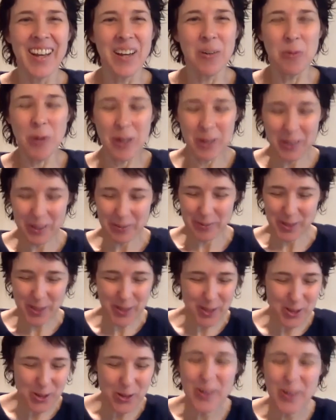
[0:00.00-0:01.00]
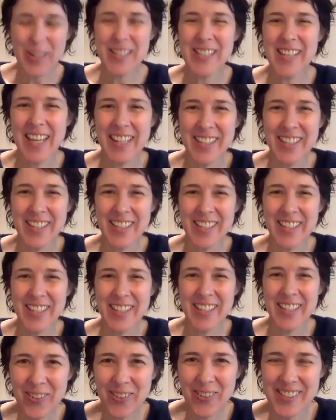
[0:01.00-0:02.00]
Welcome to Stories and
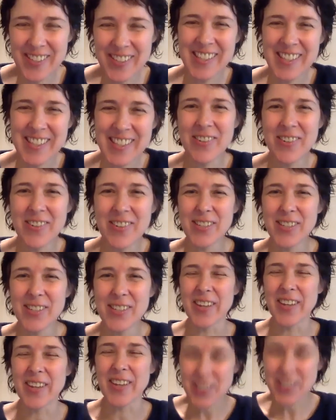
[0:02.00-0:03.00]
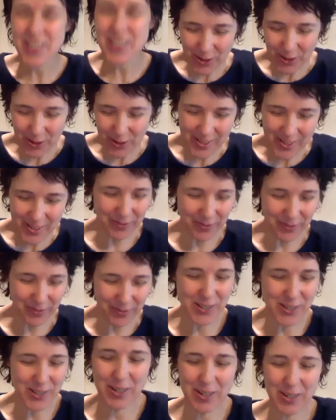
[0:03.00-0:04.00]
Songs, a series of interviews
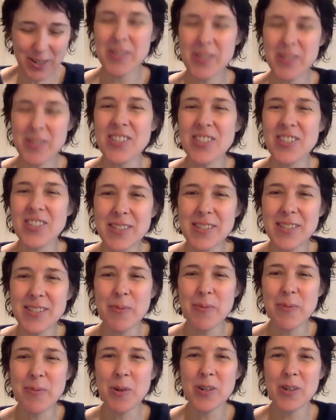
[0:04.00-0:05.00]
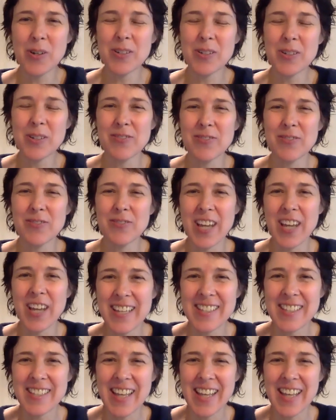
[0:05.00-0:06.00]
featuring musicians from the world of jazz
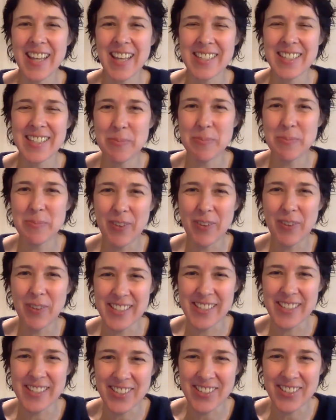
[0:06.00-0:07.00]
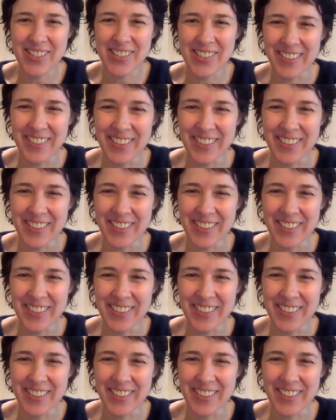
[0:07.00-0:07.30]
and improvisation.